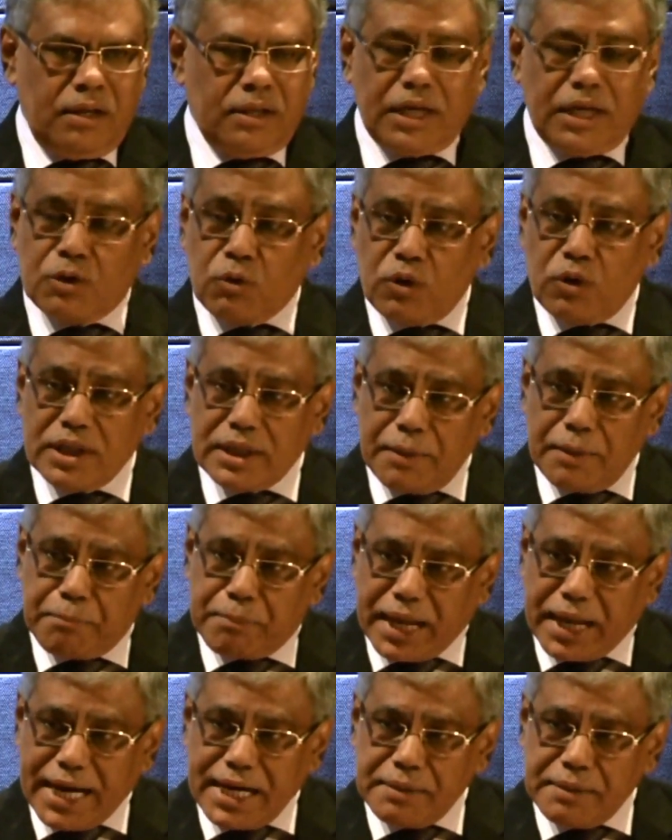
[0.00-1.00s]
That only
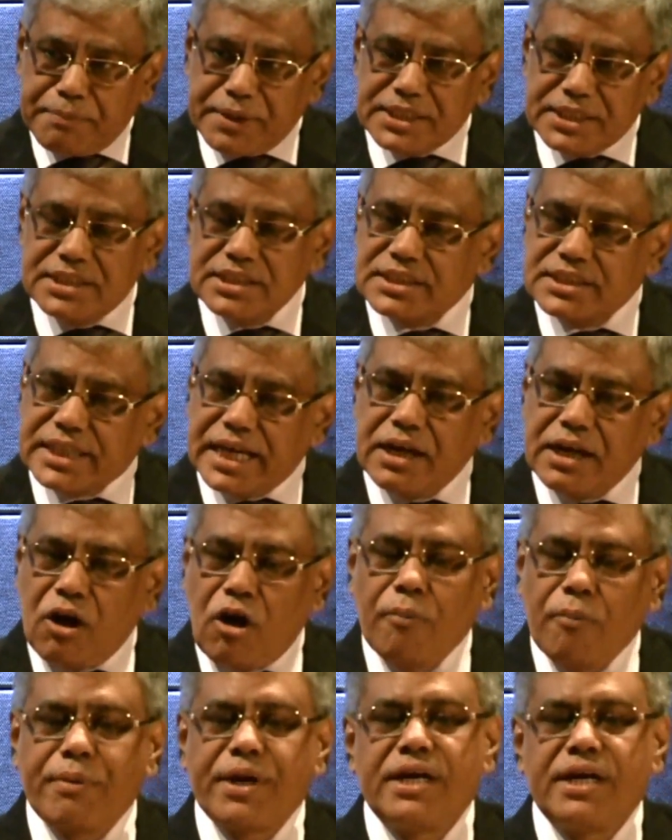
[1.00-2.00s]
the blind persons can
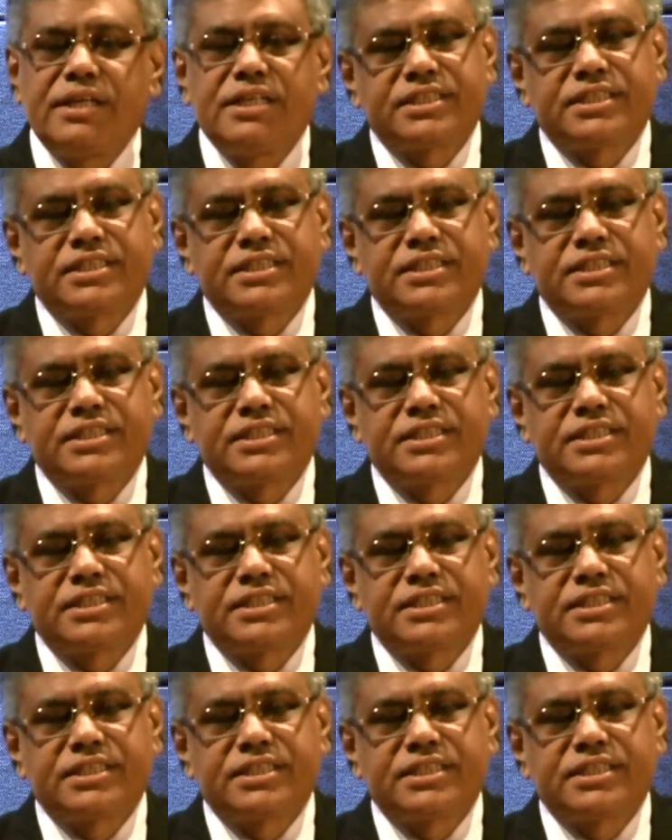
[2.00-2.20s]
operate